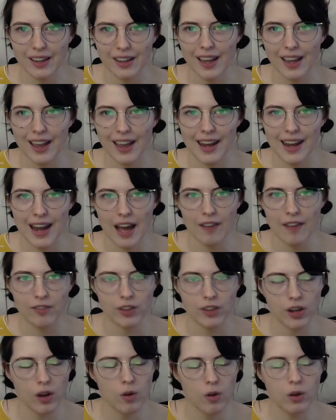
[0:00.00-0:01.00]
and have
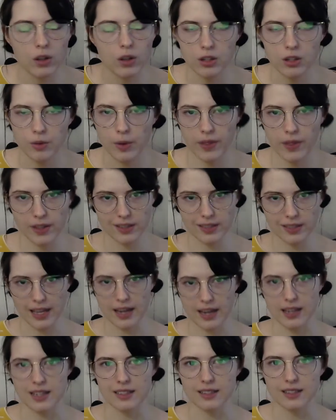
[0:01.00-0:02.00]
no clue what the
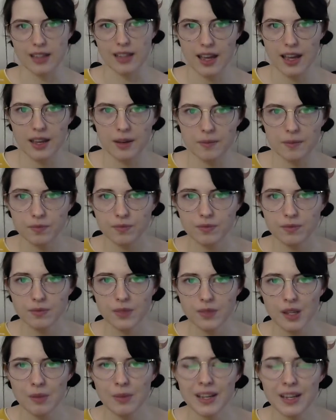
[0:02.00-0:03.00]
setting is like,
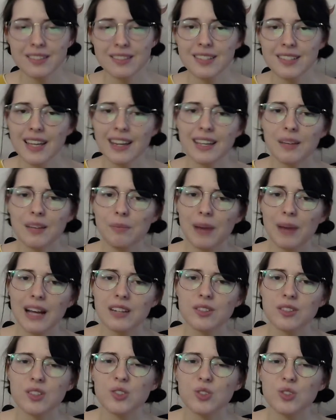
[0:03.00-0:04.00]
because setting
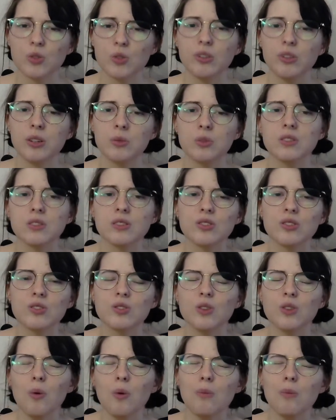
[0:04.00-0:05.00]
impacts the story world
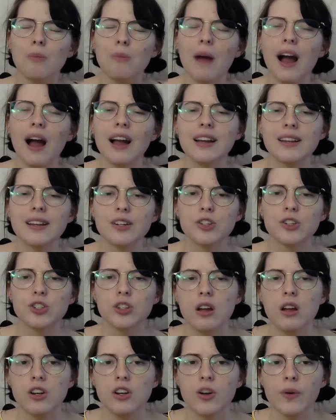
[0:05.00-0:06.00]
so much.
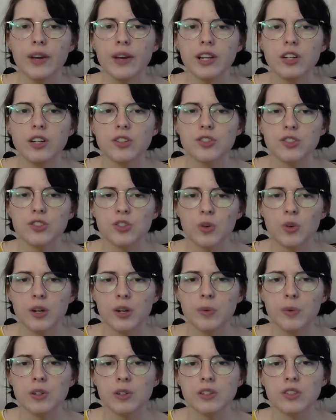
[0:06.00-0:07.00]
Knowing your story
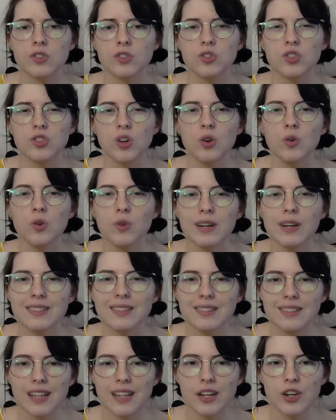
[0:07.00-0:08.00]
world is so
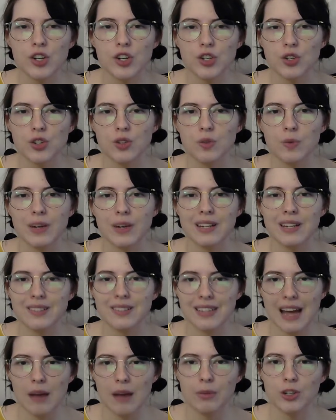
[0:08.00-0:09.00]
essential when
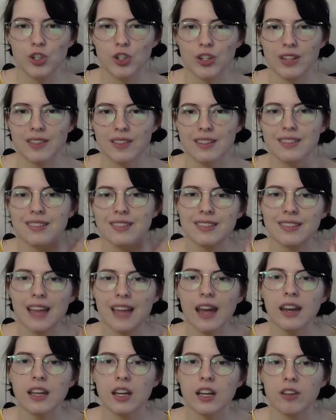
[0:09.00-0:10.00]
establishing the
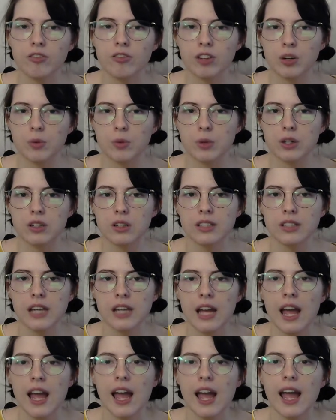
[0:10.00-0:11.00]
setting of your world.
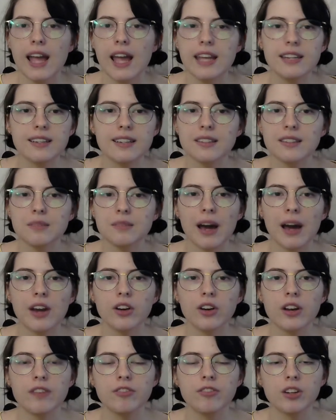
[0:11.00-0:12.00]
It doesn't
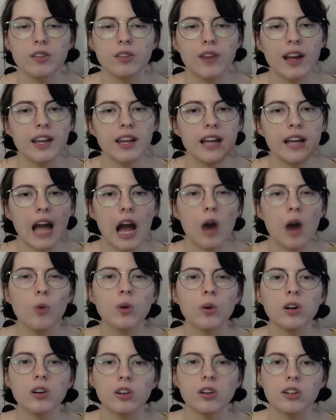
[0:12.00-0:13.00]
matter if you're writing
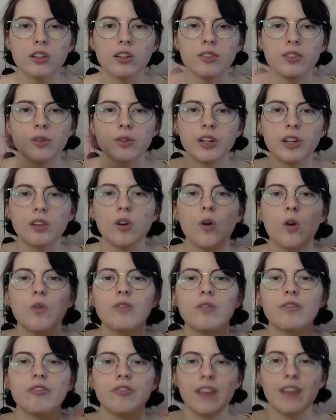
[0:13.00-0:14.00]
Our Earth or your
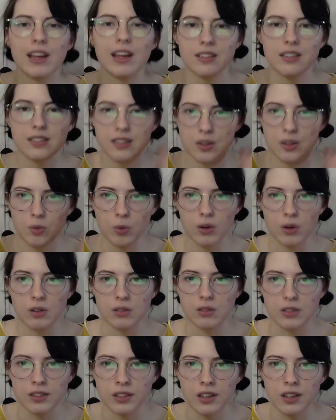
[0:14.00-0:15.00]
own fantasy
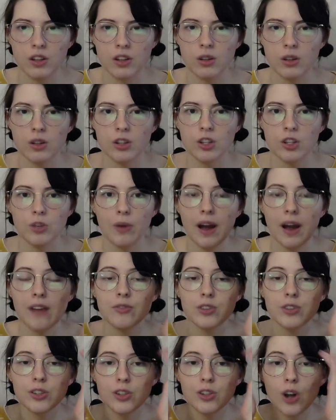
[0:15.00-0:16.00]
world. You have
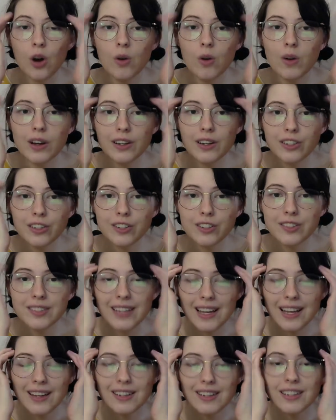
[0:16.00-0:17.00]
to know and
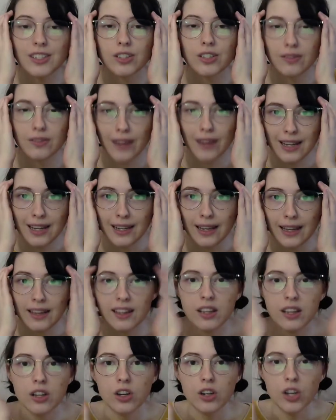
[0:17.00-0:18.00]
understand it to write it.
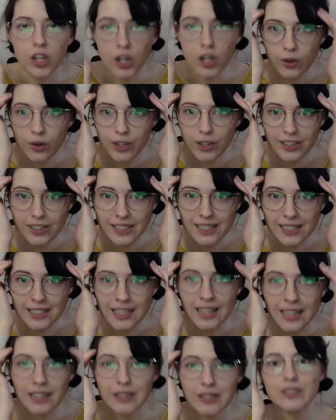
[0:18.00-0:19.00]
Know your
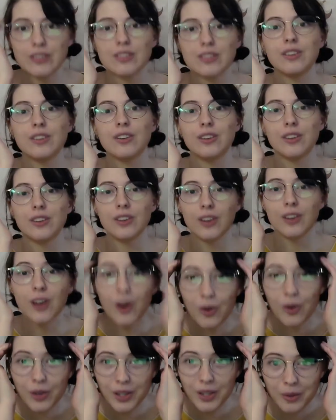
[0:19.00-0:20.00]
details.
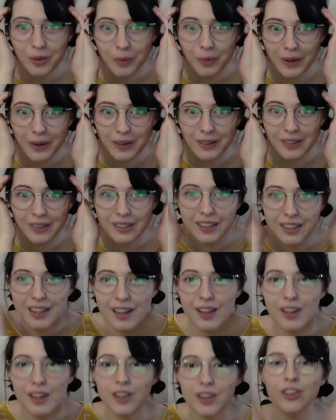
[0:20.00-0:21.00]
Know your world.
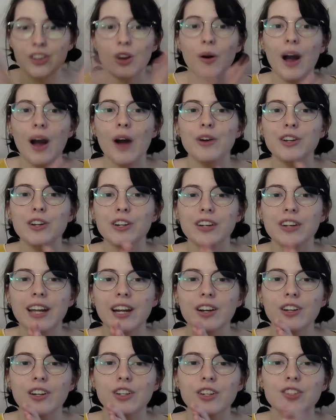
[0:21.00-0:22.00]
Know how your
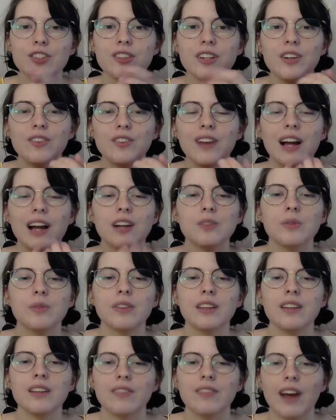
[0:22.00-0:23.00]
characters interact with
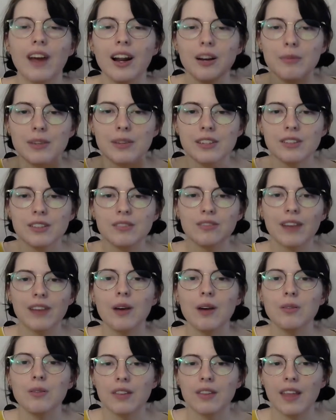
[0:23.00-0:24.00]
the environment
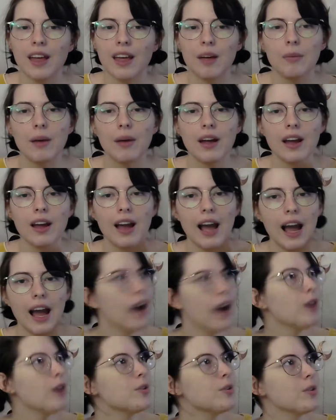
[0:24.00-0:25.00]
around them.
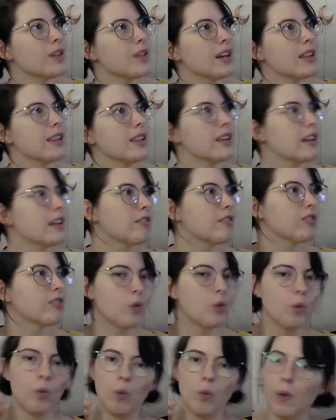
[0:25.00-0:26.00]
How do they live?
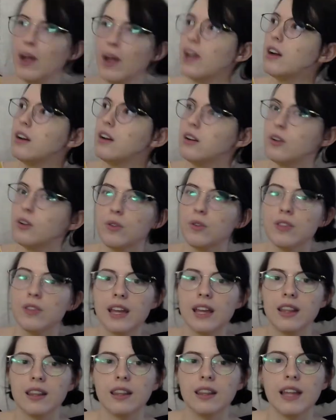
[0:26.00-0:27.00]
Where do
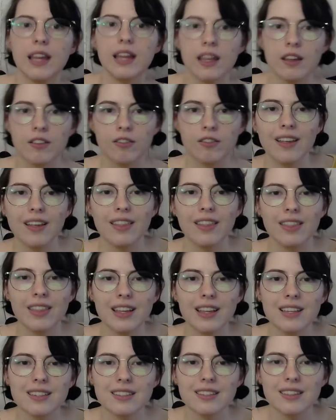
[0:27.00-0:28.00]
they live?
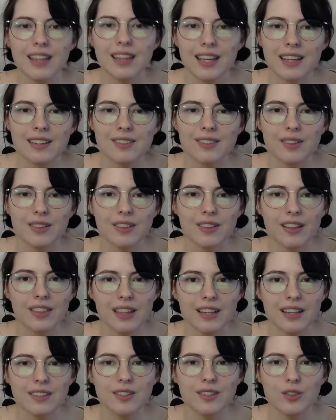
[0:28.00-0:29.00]
These things are the
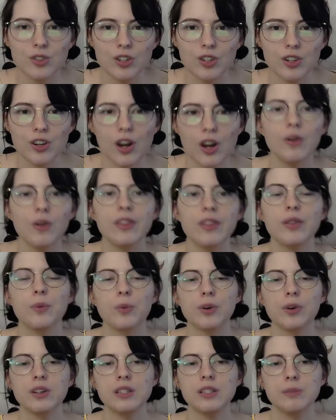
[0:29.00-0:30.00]
things you should know in the
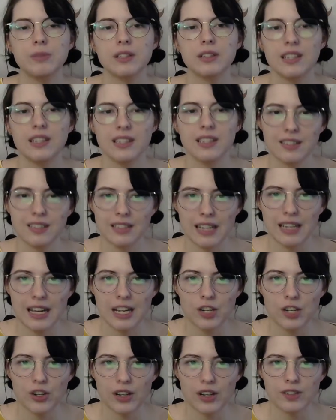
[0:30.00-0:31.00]
world building
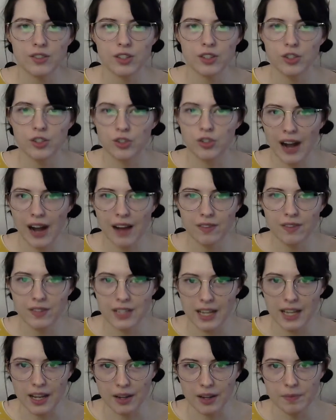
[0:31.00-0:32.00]
stage as you're
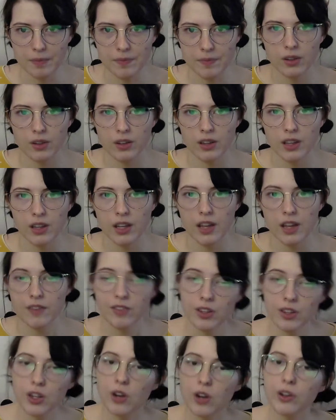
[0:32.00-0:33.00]
drafting. If
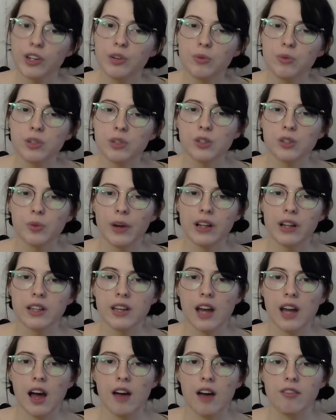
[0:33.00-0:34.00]
you know your world well
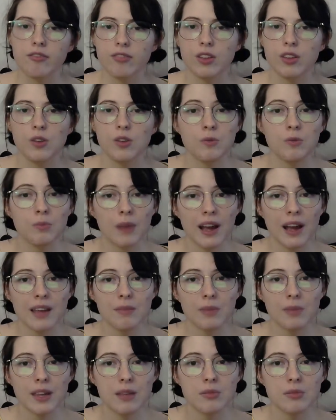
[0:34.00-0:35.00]
enough, you
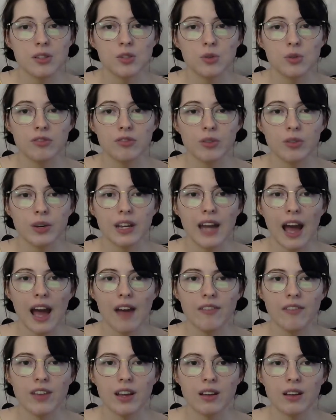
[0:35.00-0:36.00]
might be able to avoid
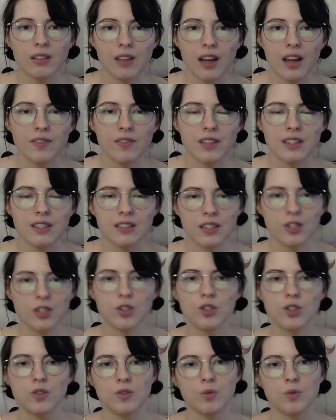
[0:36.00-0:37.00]
having a lot of these
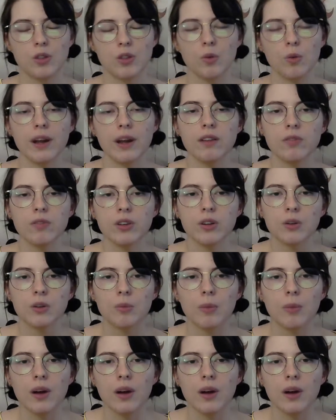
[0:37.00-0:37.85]
issues with the white room.